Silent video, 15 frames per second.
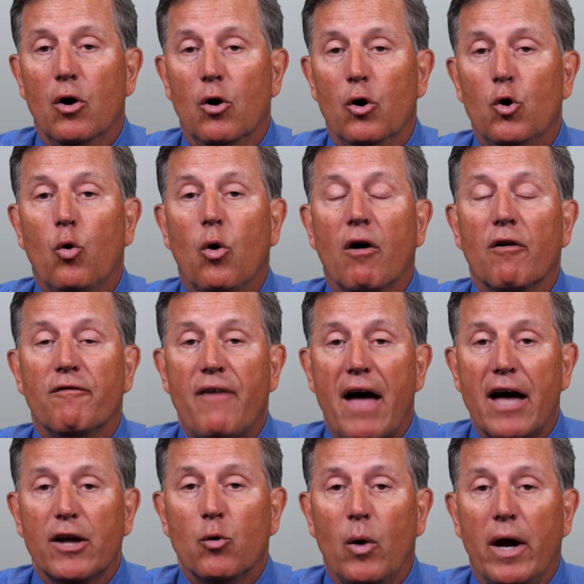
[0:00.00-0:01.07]
who are
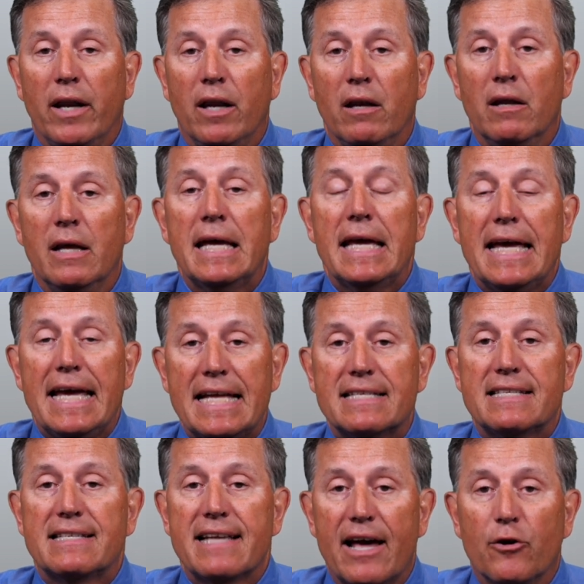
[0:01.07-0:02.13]
evaluated in
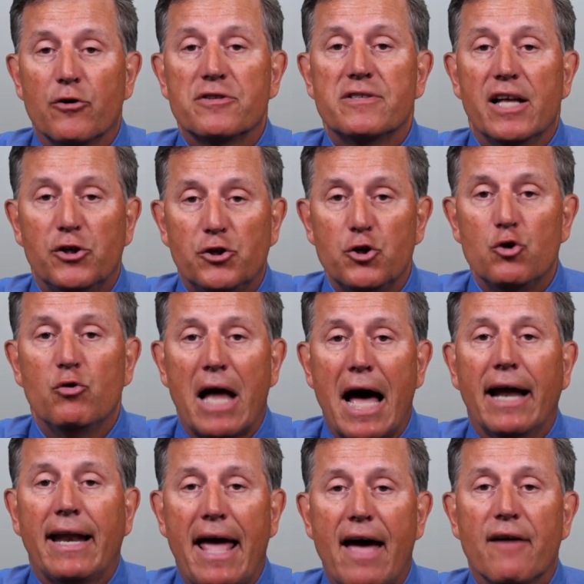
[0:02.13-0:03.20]
centers that do
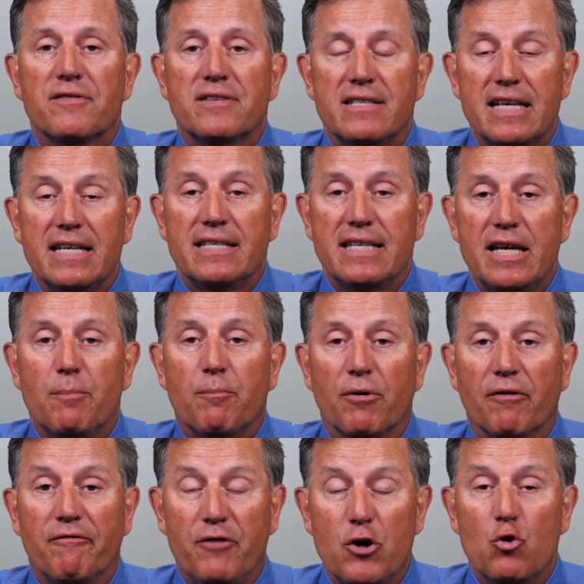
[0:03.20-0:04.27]
not have CT
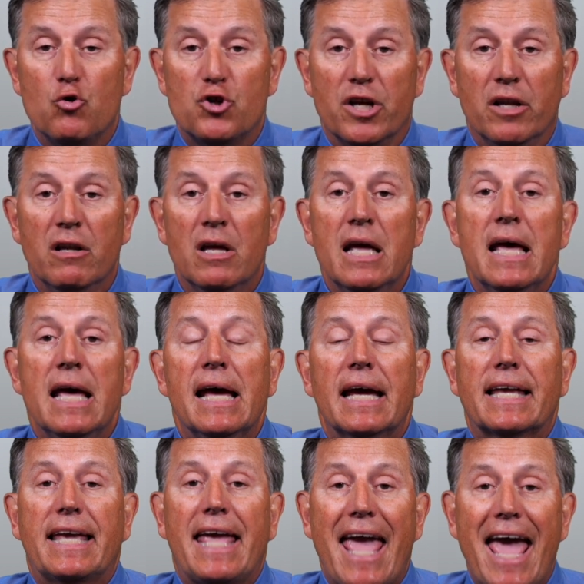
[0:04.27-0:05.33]
perfusion,
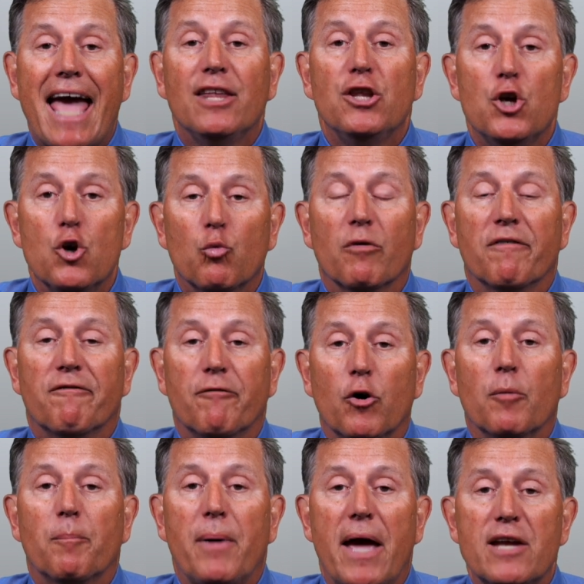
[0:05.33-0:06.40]
can you
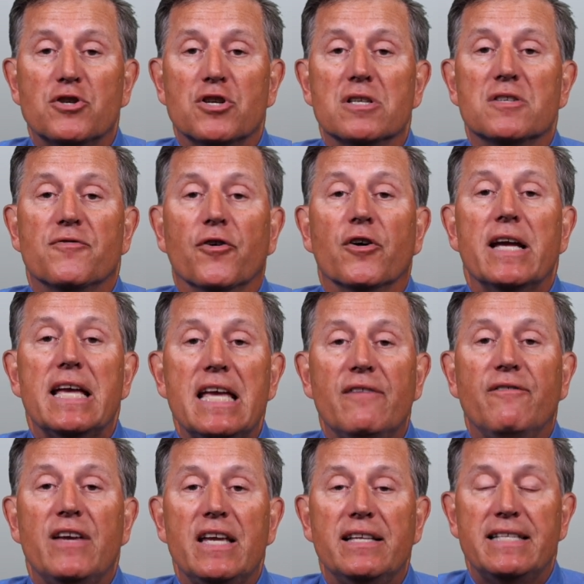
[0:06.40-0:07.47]
refer patients for
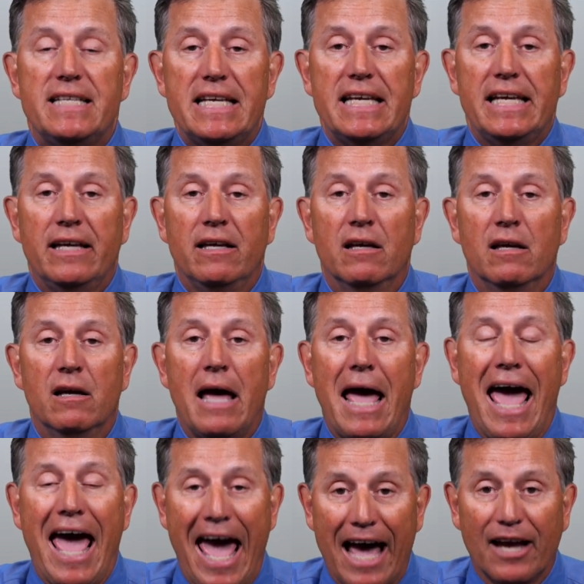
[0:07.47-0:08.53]
EVT
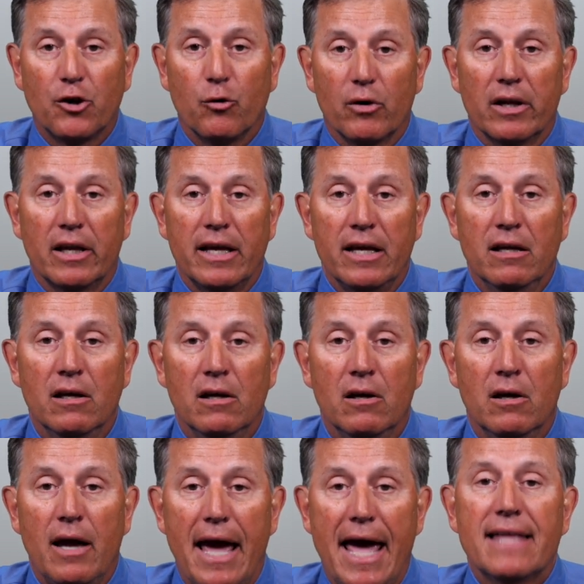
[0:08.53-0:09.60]
accurately
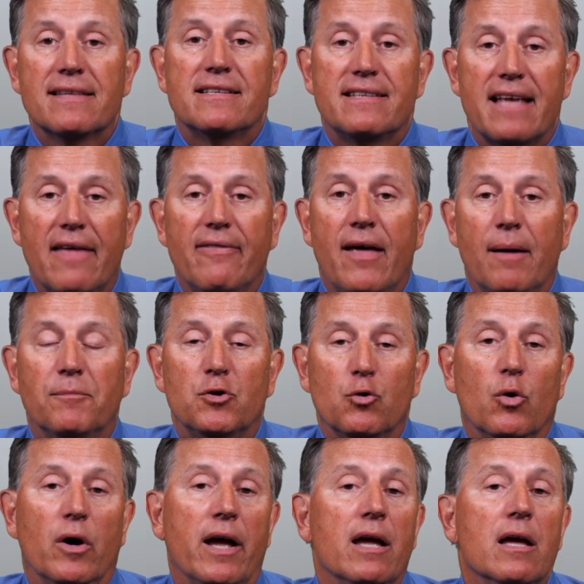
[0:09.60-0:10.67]
and send them
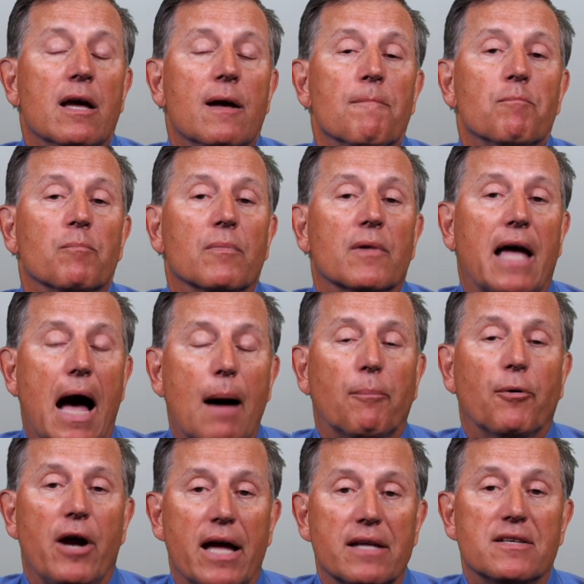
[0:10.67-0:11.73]
to a
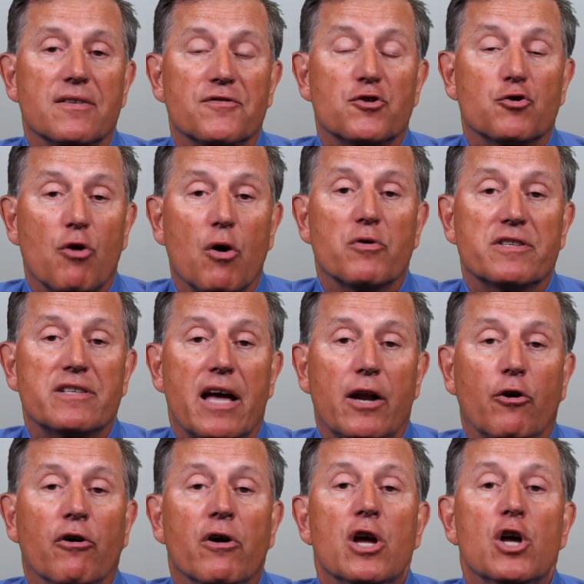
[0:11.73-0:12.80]
comprehensive stroke
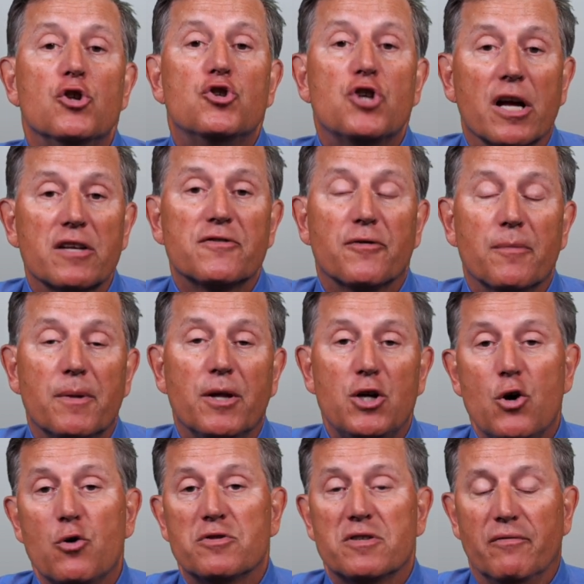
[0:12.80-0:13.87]
center just from the
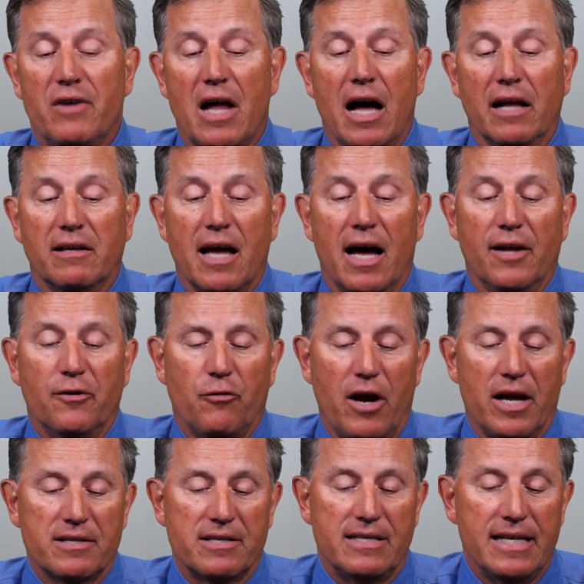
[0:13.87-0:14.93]
use of
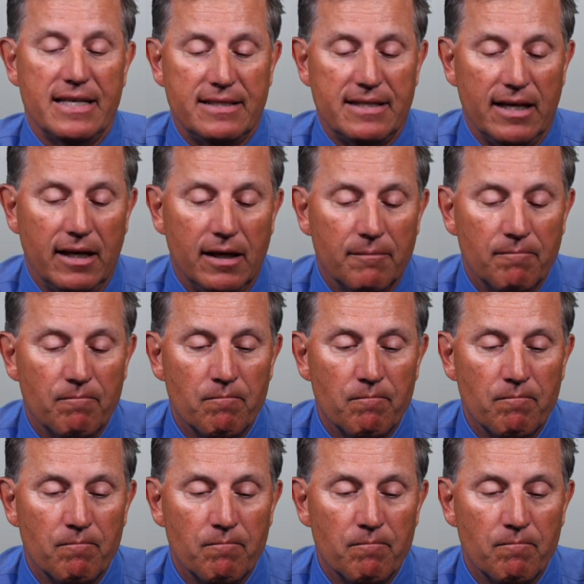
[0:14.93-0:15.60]
non-contrast CT?